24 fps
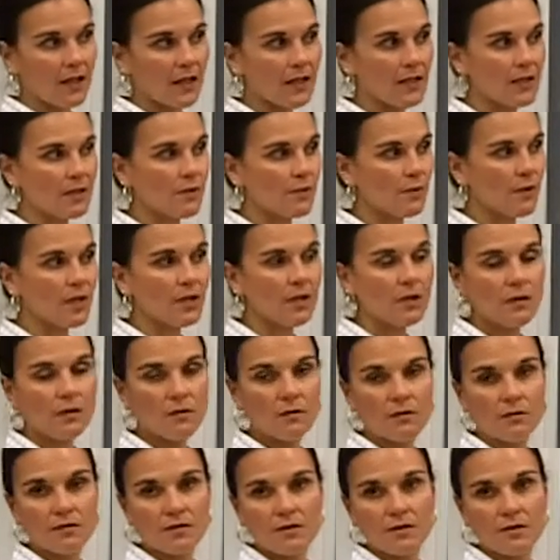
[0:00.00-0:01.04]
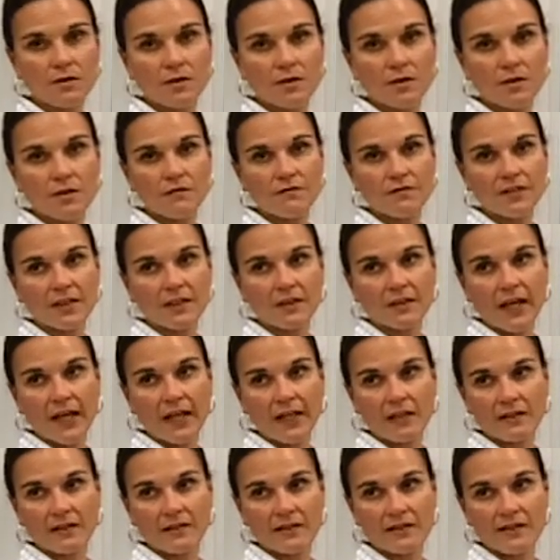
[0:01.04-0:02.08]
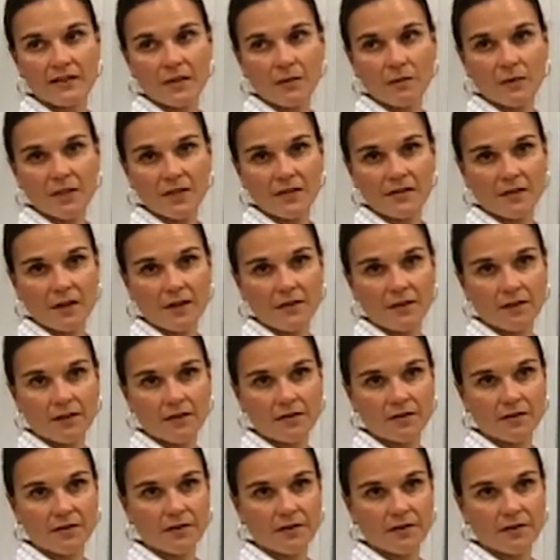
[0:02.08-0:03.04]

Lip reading: is we use UV light to see what is on there.